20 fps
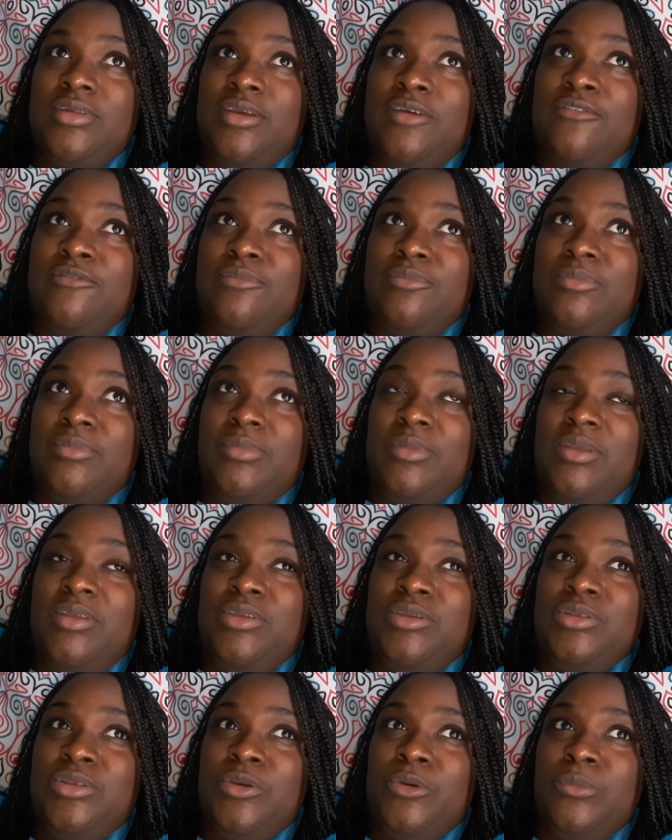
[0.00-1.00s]
of,
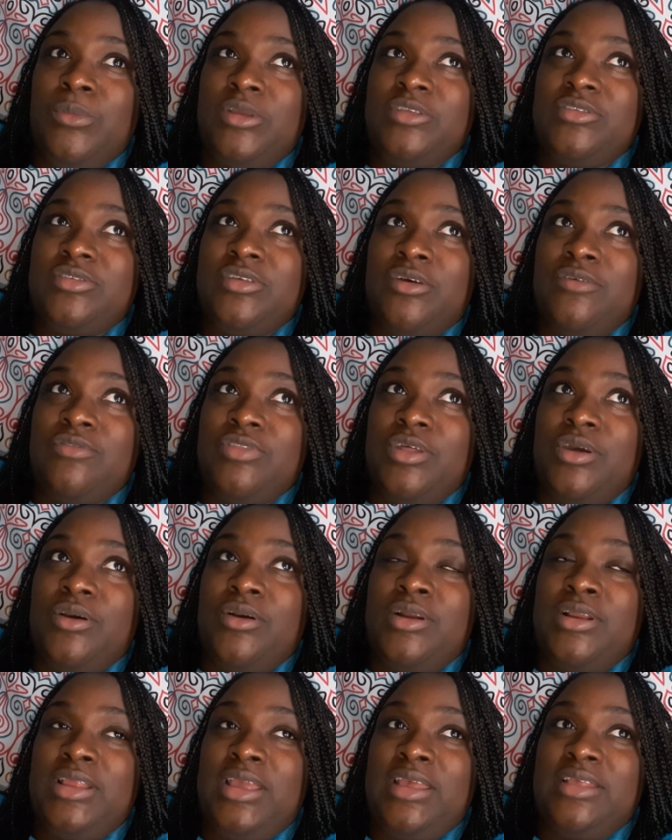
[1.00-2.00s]
myself, the
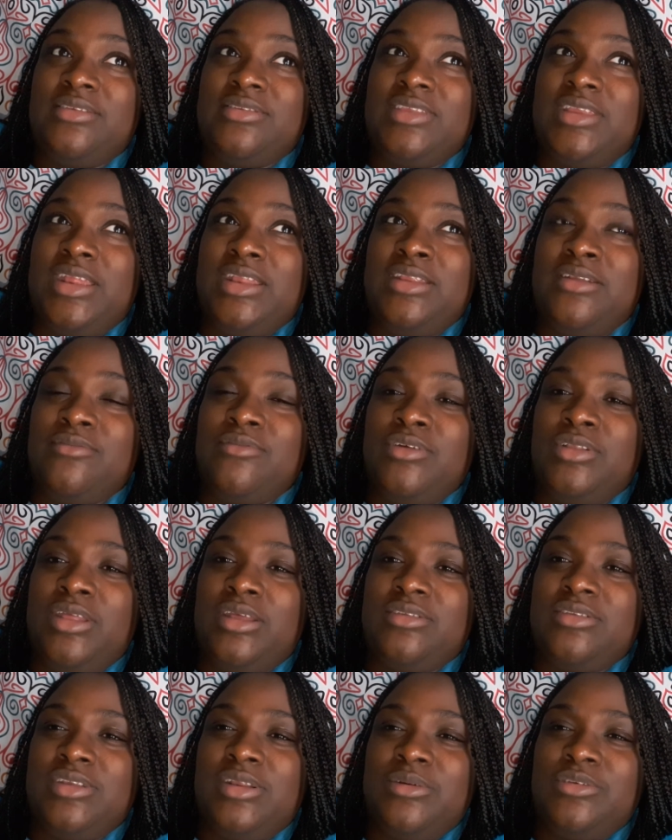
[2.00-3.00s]
hard ass that I didn't
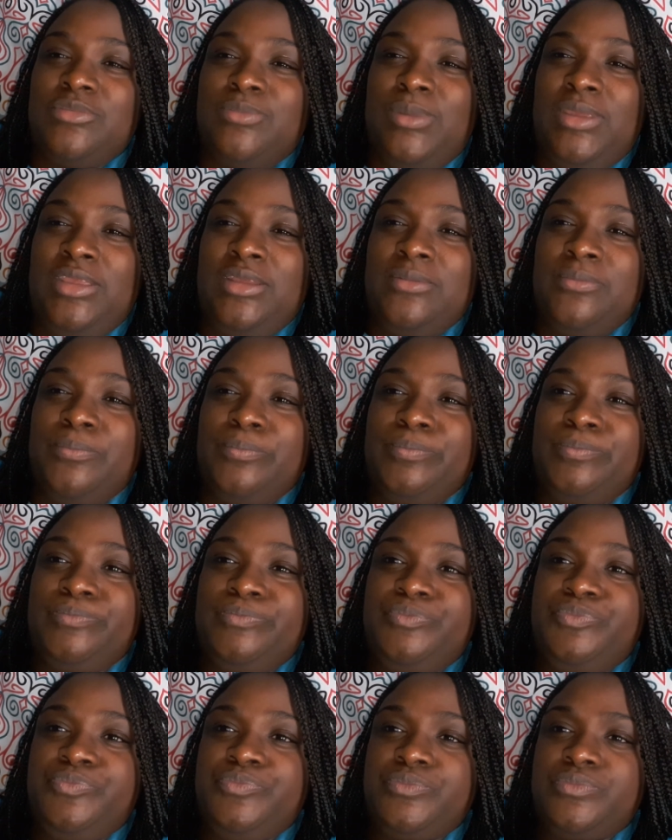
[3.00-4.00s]
realize that I was being,
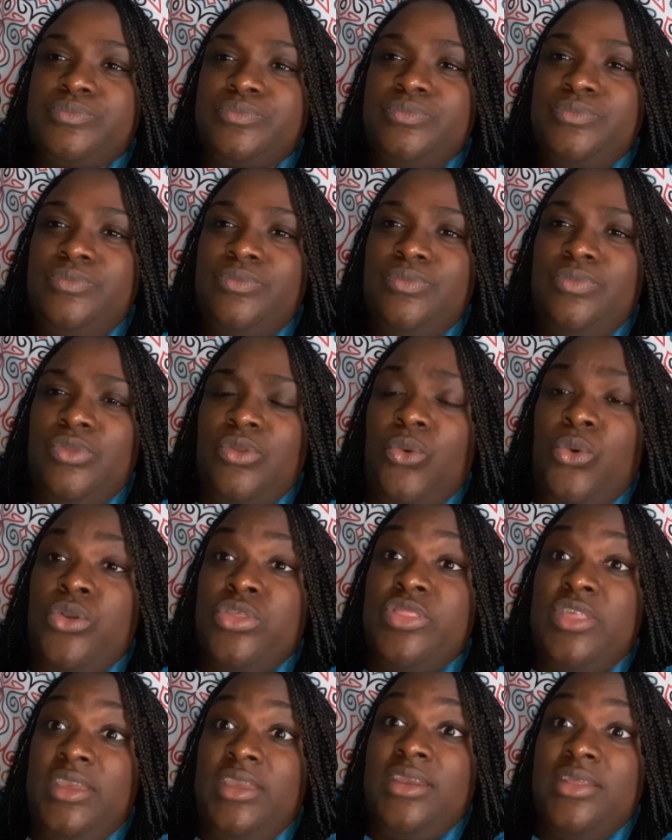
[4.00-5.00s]
or
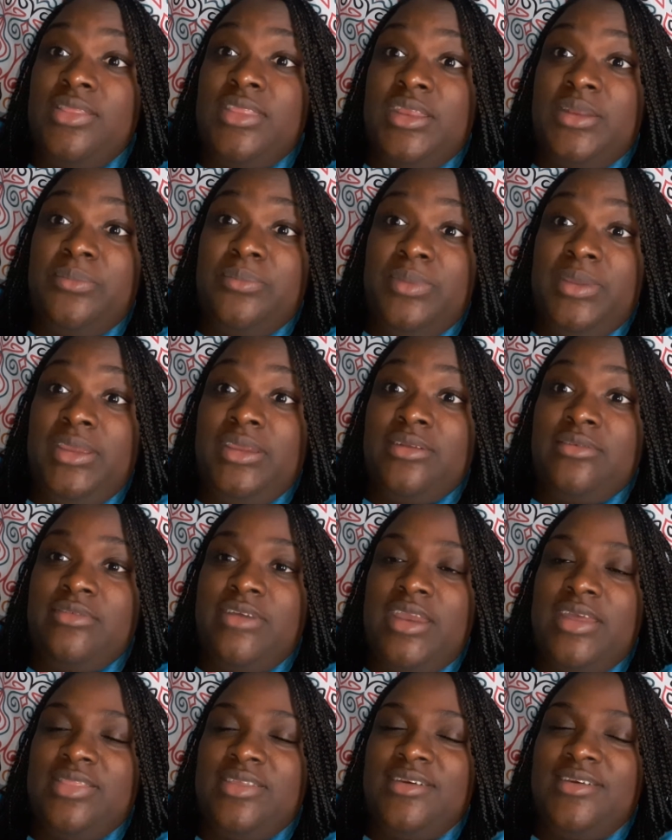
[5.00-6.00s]
thinking that I'm being,
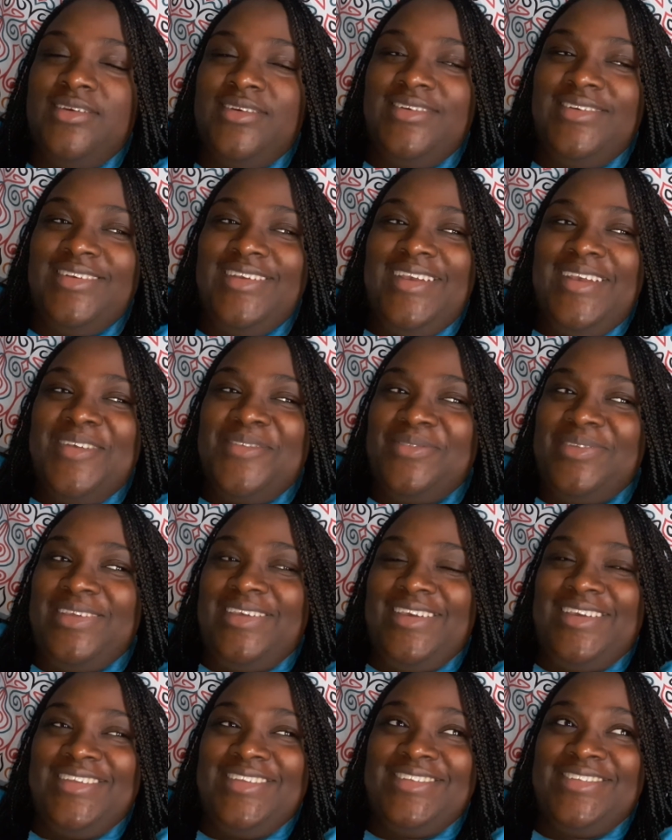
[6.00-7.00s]
rather.
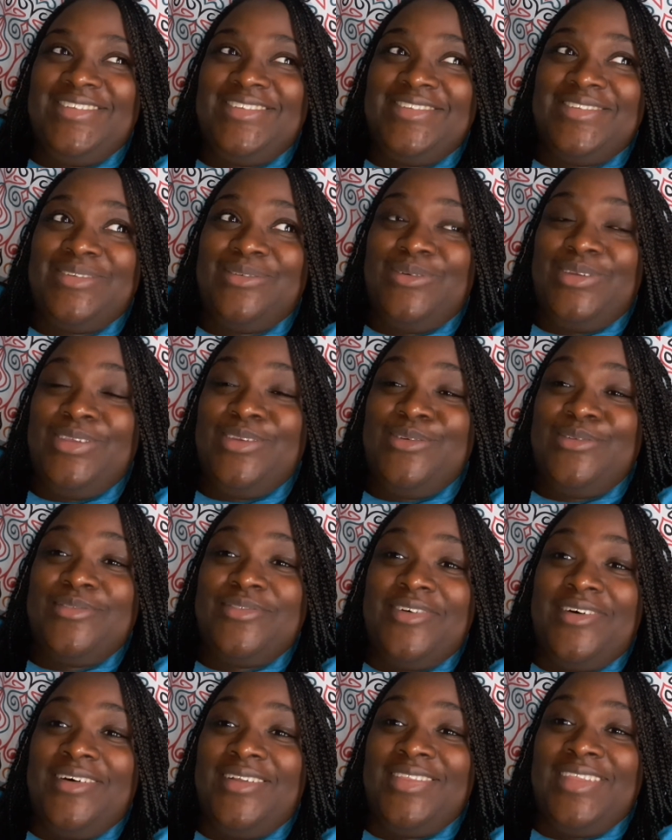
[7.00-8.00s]
Because when you
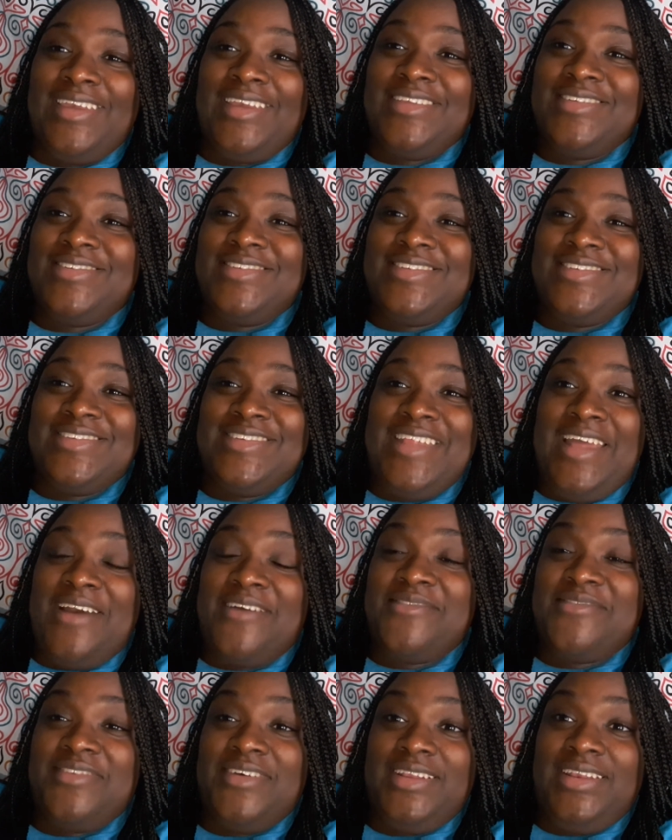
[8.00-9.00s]
fall, like, it's just
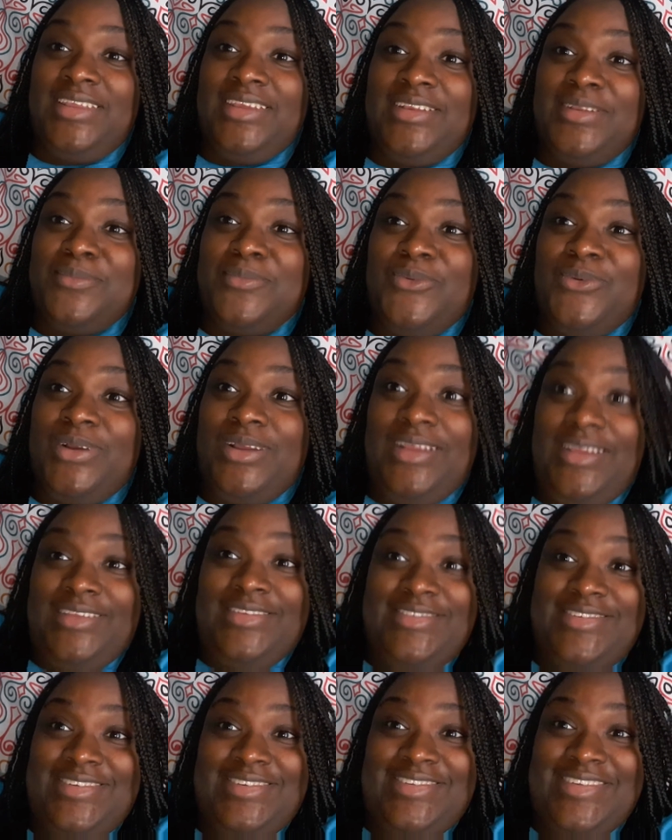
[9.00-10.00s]
not funny anymore.
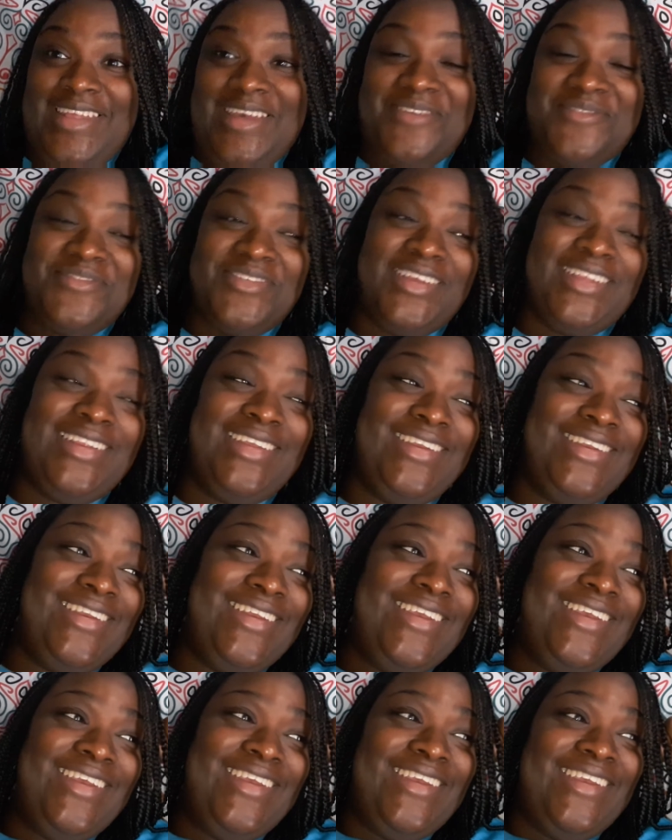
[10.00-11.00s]
It's just not funny.
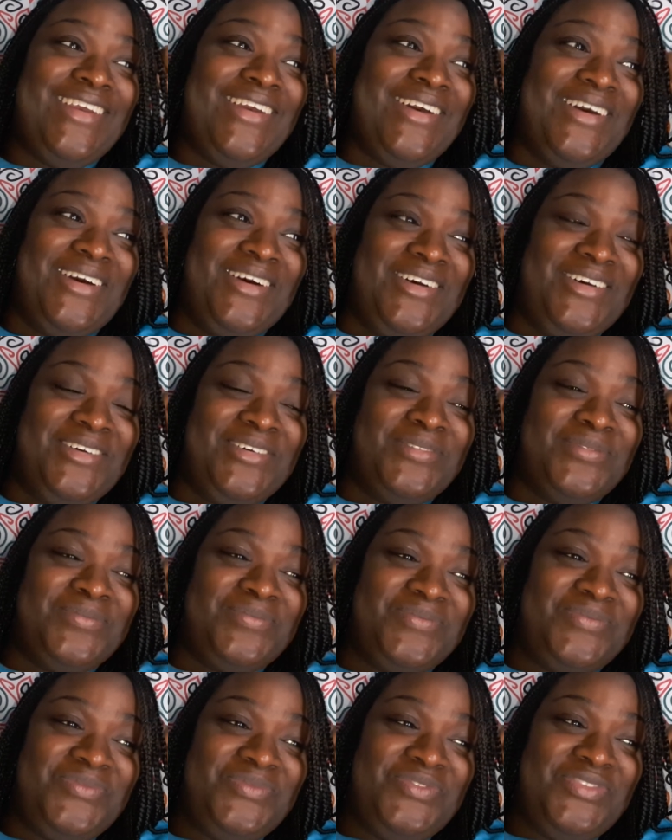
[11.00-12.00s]

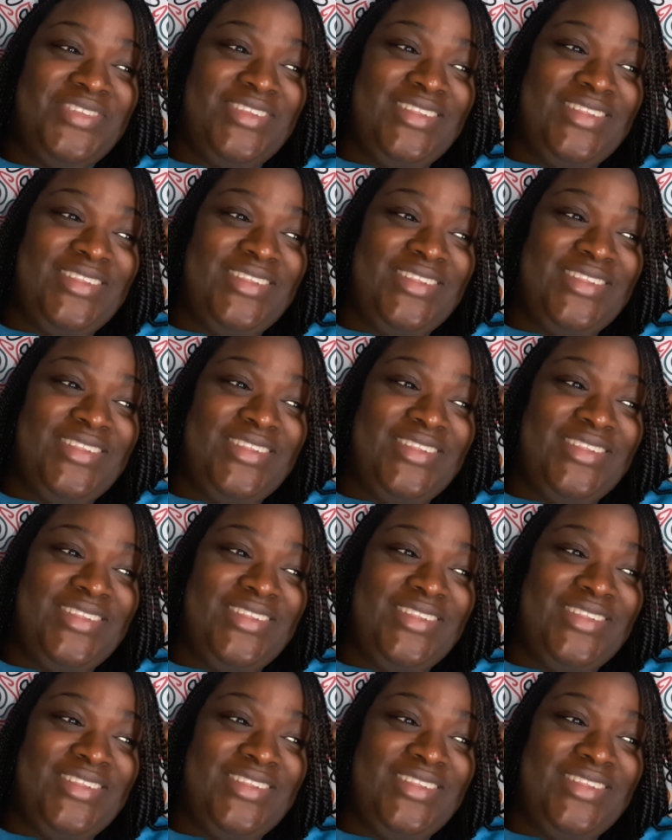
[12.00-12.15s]
What